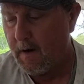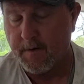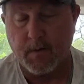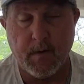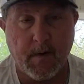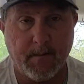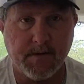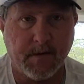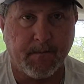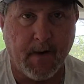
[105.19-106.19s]
So anyway, I'm going to
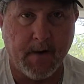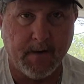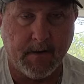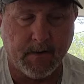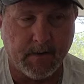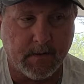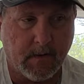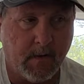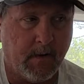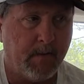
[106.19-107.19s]
jump right into it.
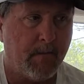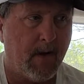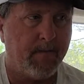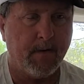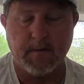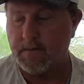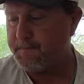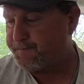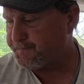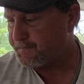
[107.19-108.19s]
In my boat,
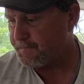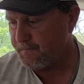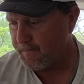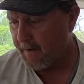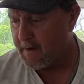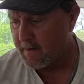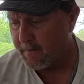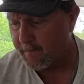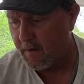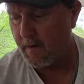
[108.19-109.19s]
here in the front